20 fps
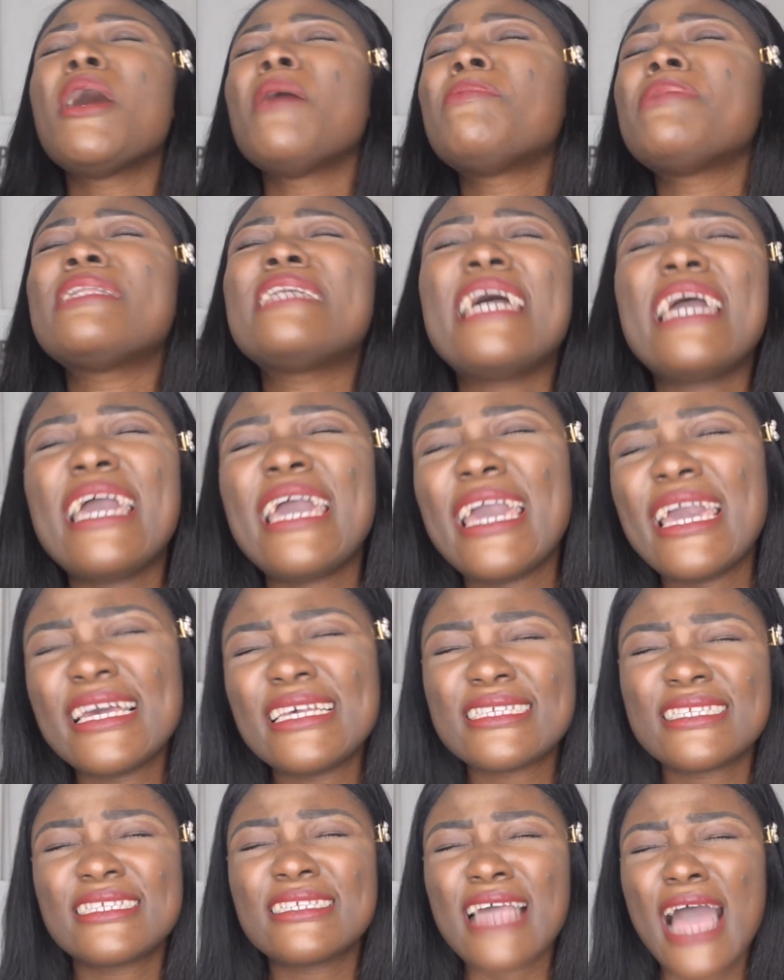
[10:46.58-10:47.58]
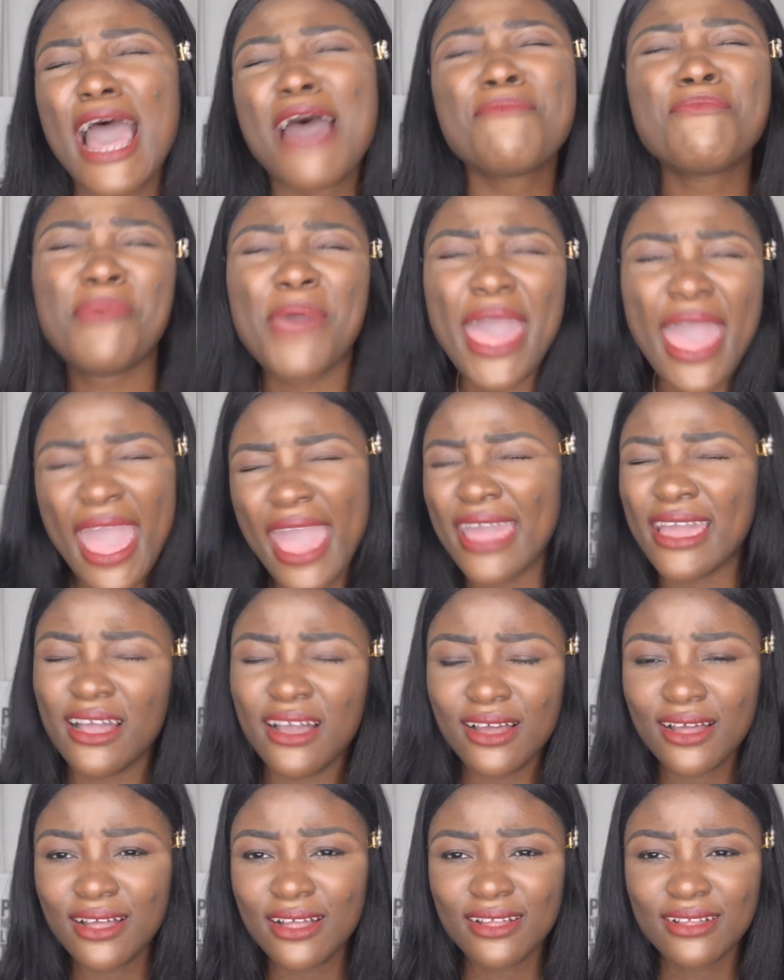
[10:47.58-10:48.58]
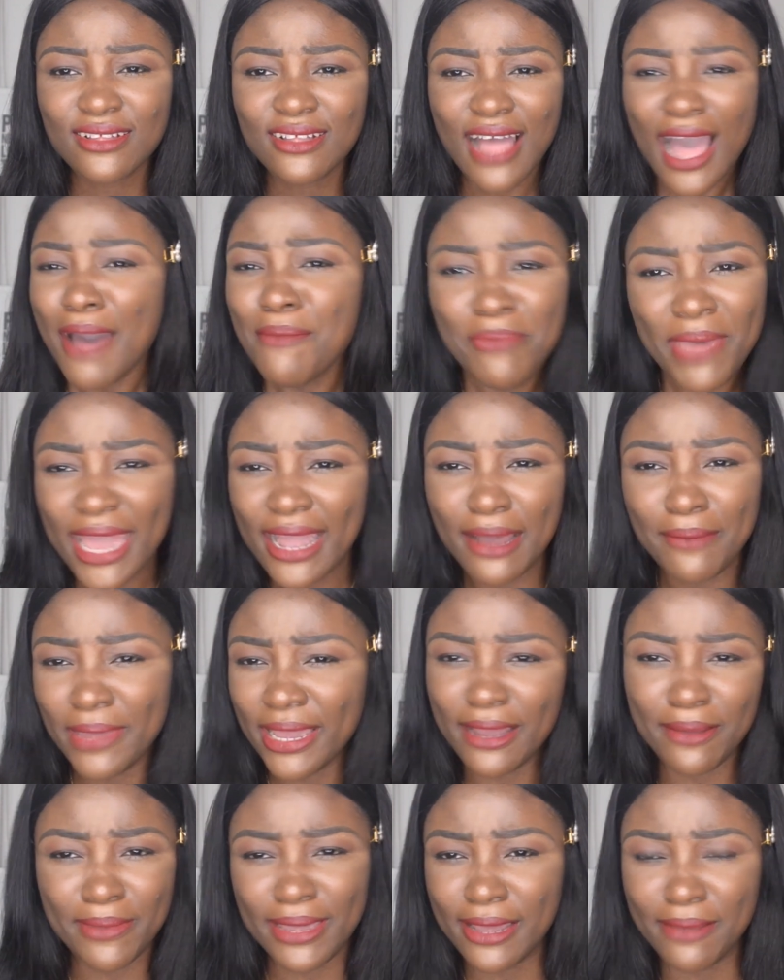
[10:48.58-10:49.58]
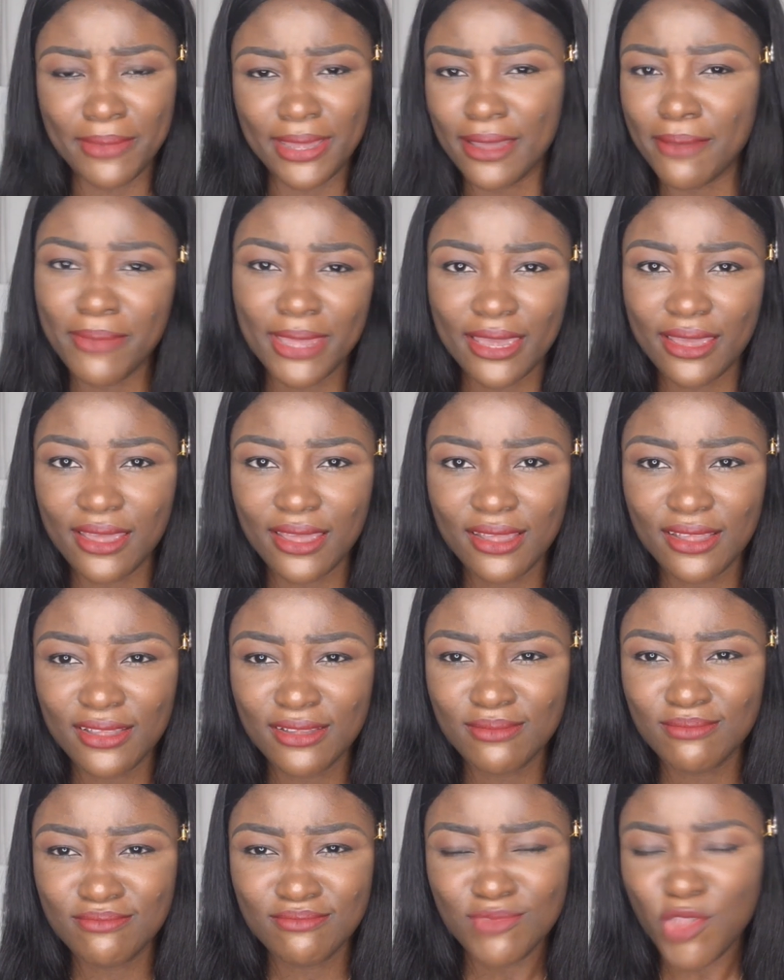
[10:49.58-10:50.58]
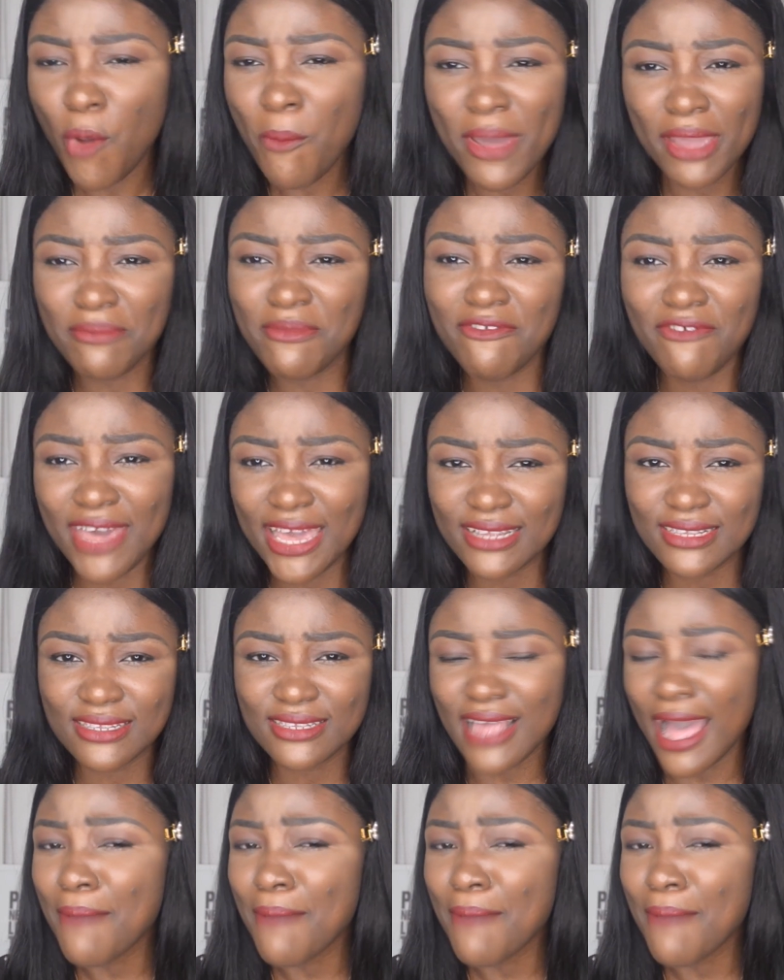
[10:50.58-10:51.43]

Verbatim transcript: please, I beg, don't make me vex.